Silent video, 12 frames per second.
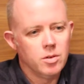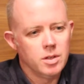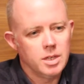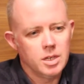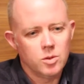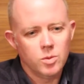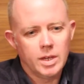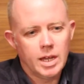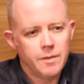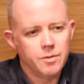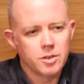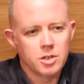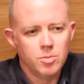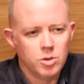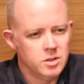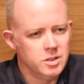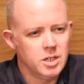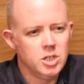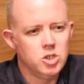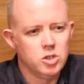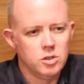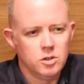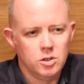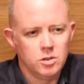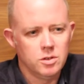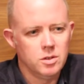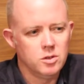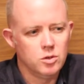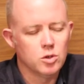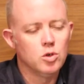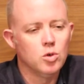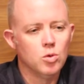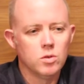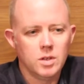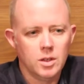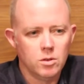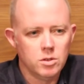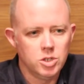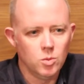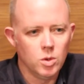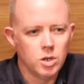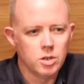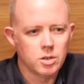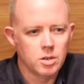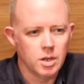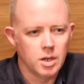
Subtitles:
I think we have the commoditization of a lot of the sort of core technology work